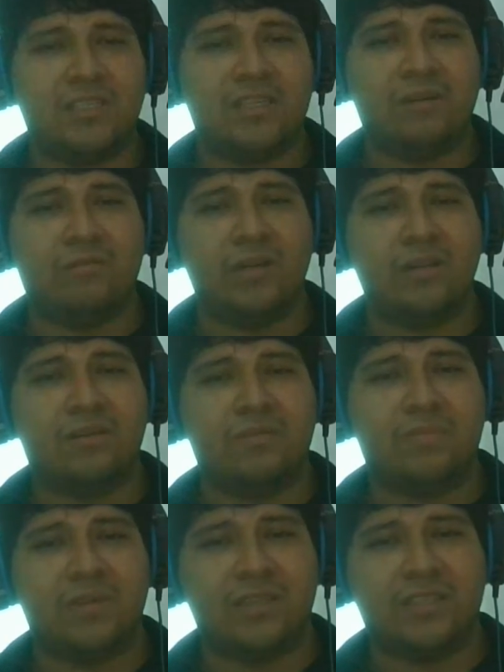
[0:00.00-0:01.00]
they will
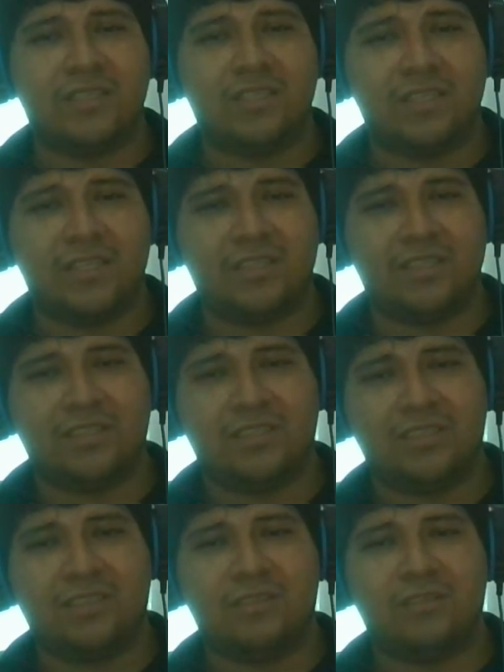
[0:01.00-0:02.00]
complete the
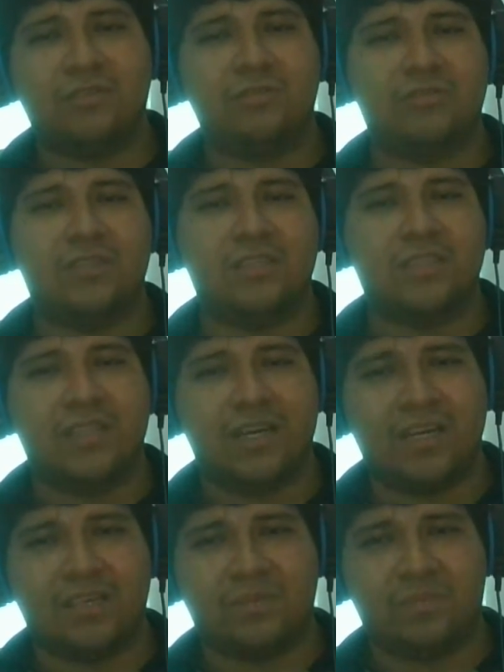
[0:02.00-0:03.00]
sentences using
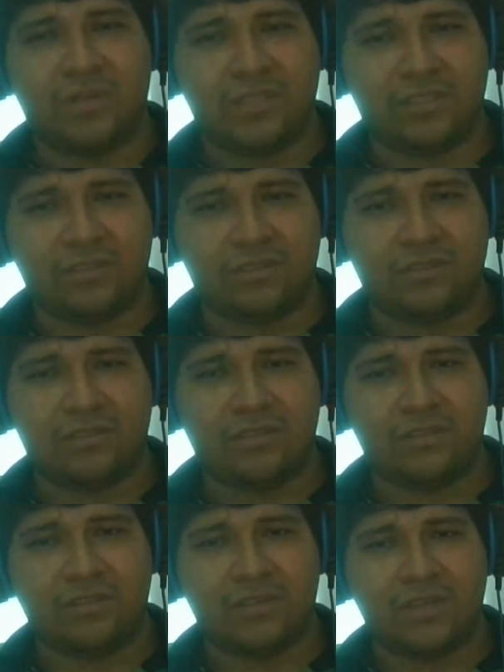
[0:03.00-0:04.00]
time expressions
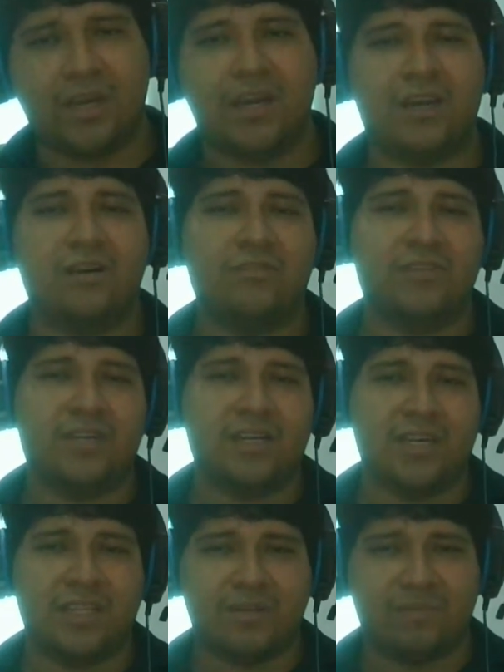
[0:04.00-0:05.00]
and
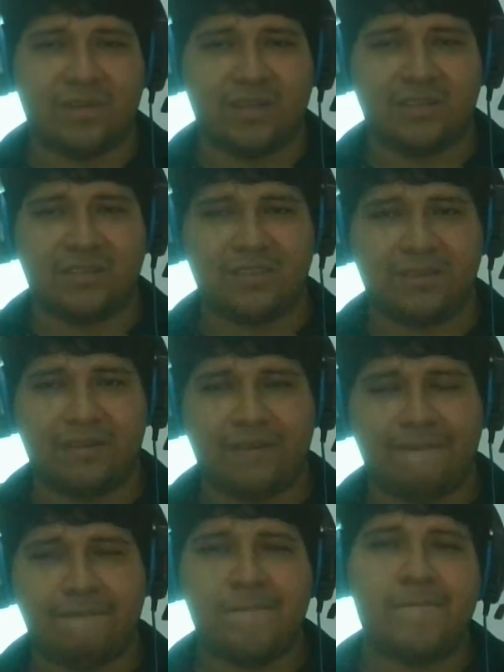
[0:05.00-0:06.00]
underline the verbs.
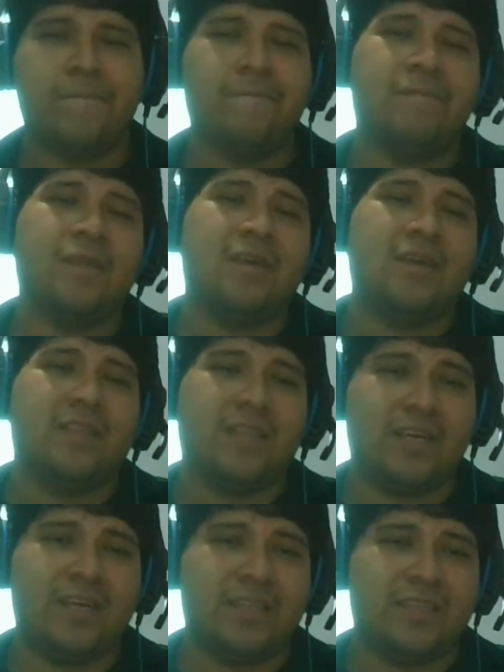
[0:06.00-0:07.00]

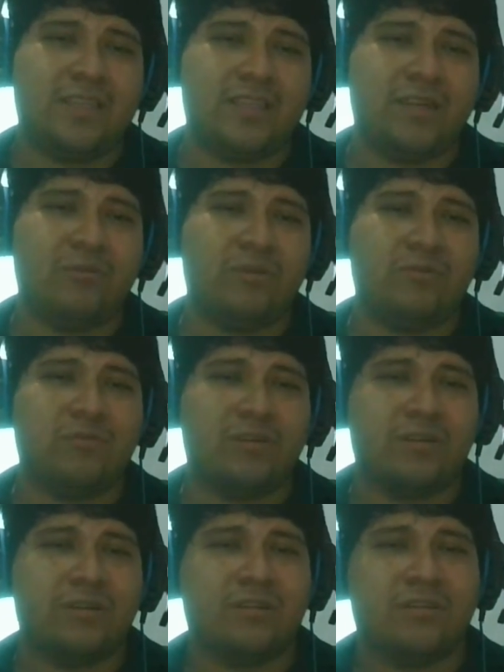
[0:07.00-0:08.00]
Then they will
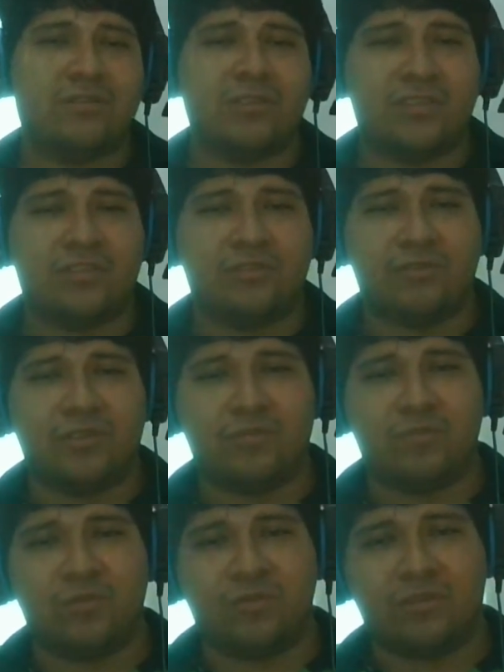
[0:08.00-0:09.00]
work on the student's
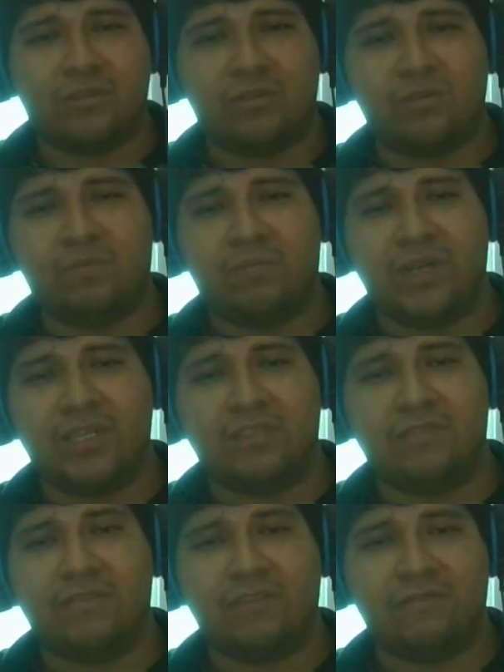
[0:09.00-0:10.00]
book on page
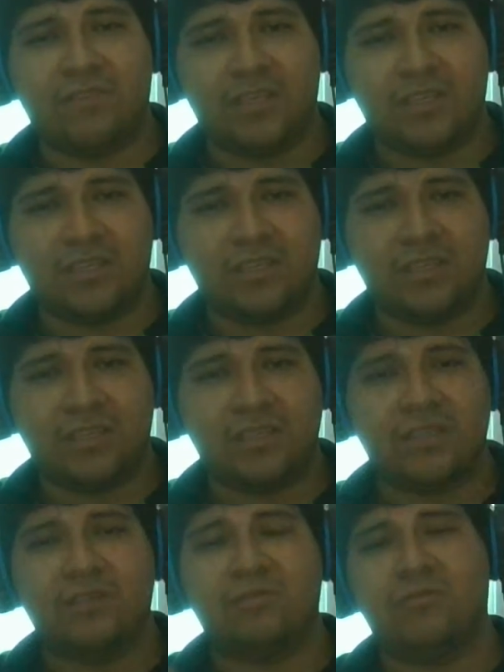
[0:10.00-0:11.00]
15
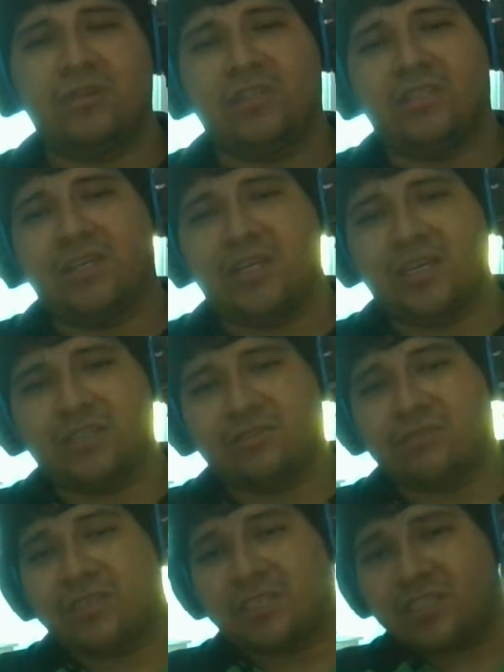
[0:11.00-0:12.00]
doing the
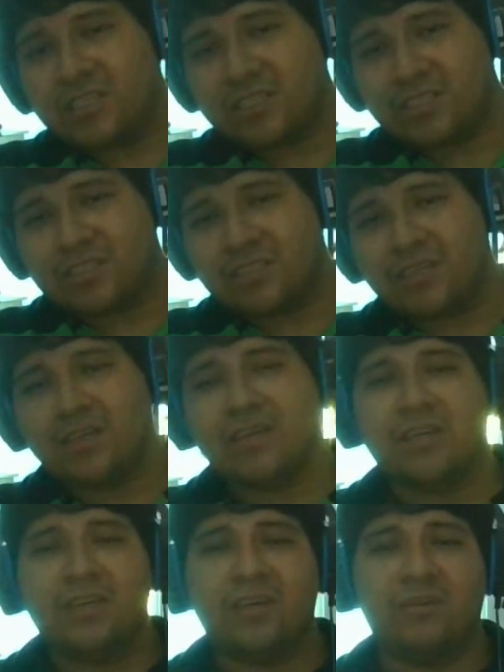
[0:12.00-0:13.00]
exercise 6
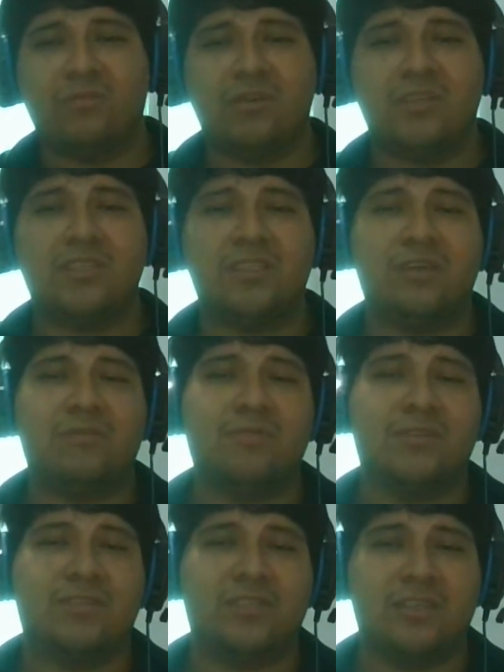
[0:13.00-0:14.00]
in which they
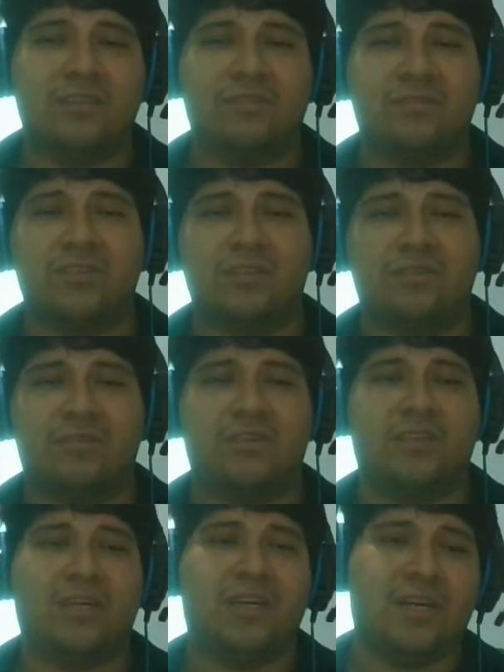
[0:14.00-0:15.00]
will circle the
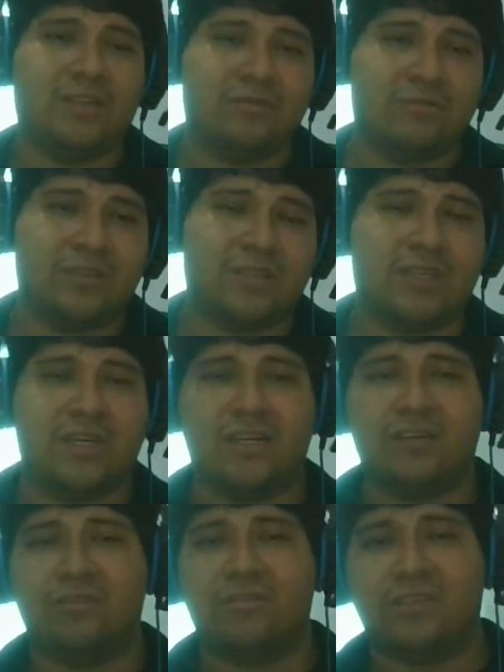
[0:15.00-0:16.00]
correct answer
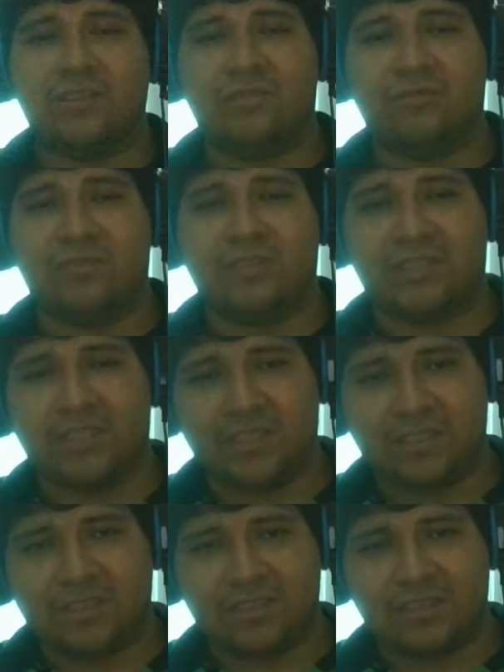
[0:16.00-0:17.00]
according to the
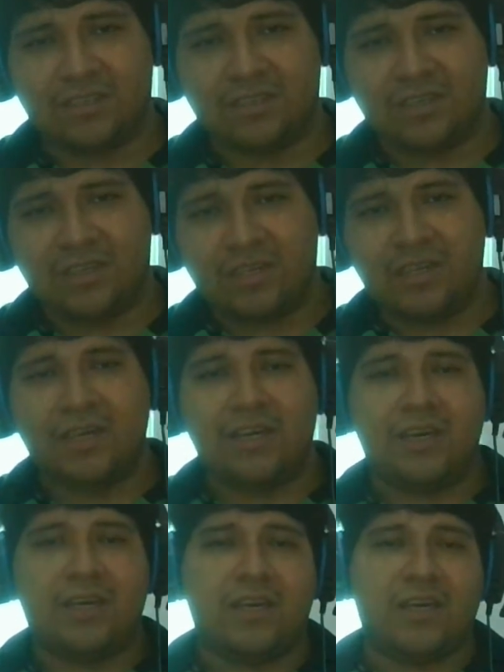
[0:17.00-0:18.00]
sentence
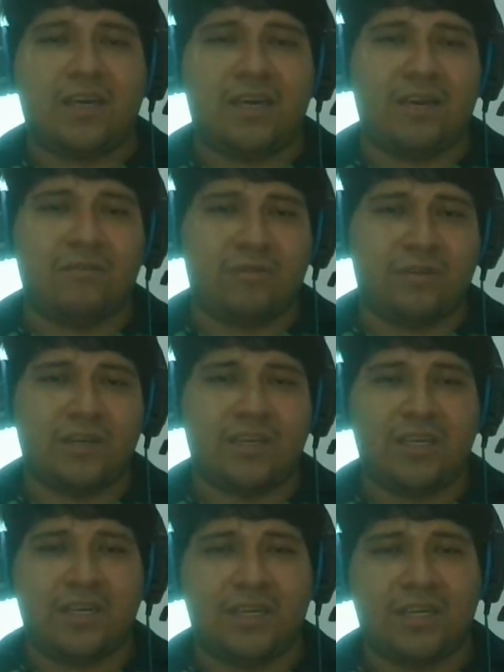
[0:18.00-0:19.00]
and
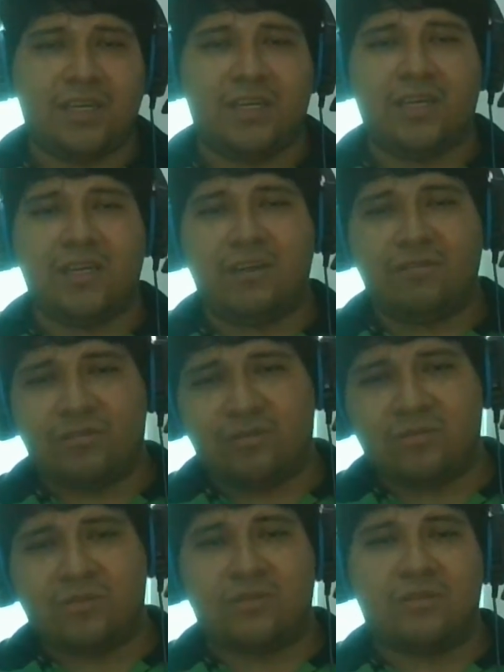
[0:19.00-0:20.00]
working in
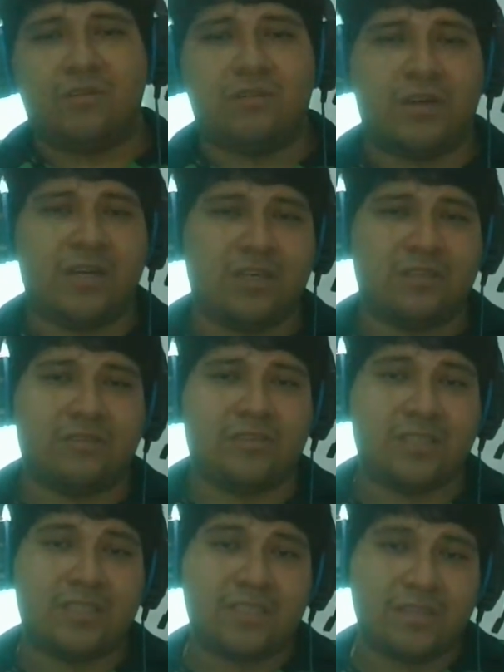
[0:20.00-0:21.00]
groups on
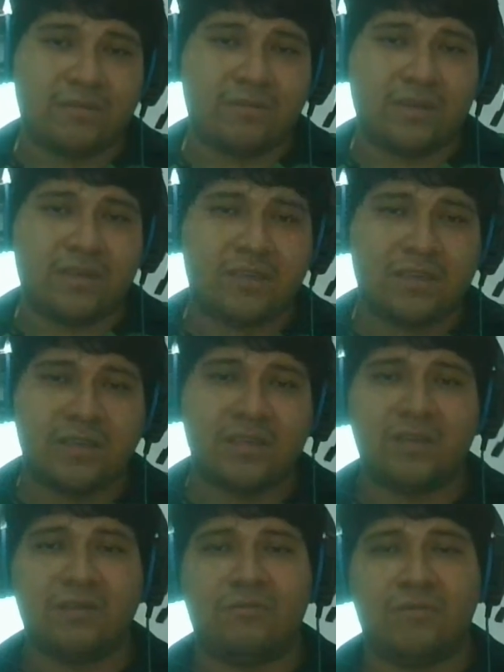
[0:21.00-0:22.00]
exercise 7
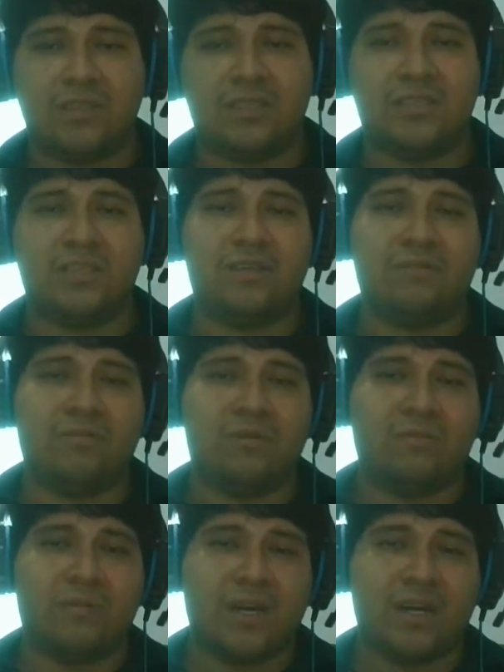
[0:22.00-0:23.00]
in which they will
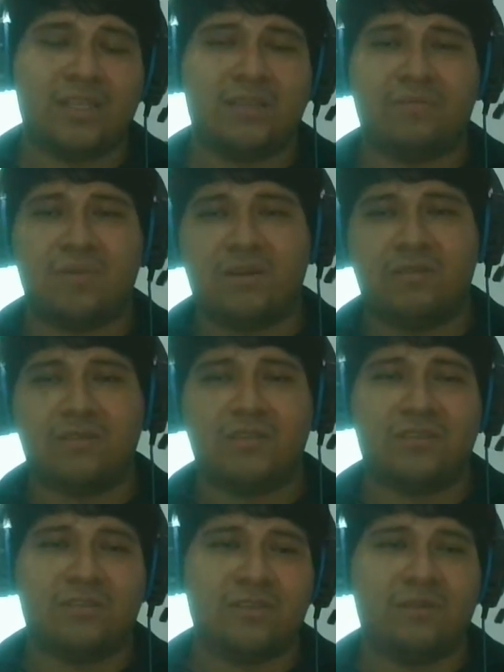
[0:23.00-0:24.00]
write about the
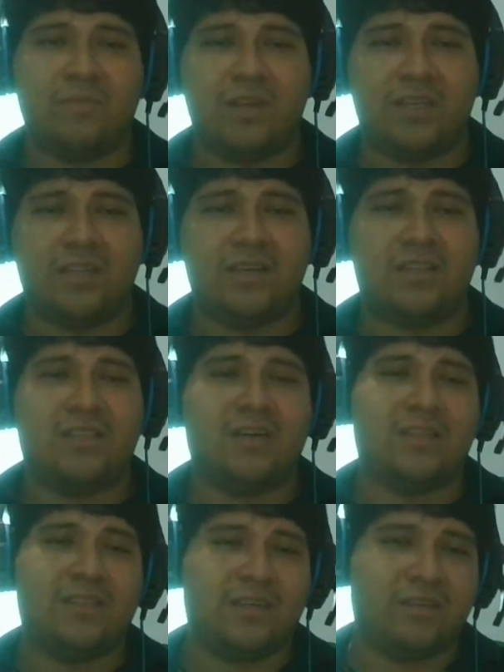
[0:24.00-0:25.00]
social media
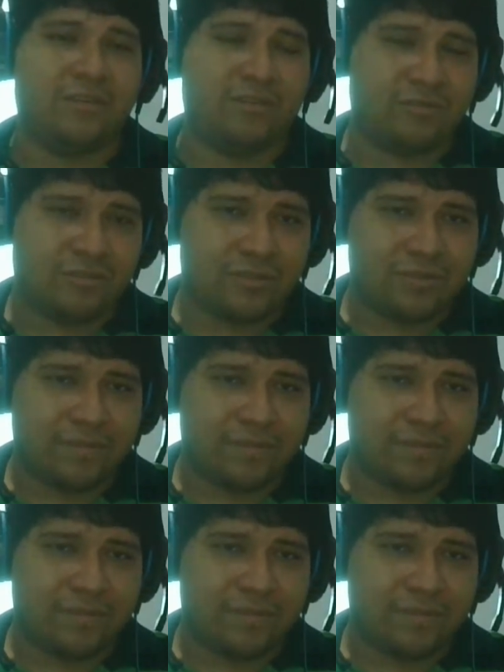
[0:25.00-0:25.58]
that they use.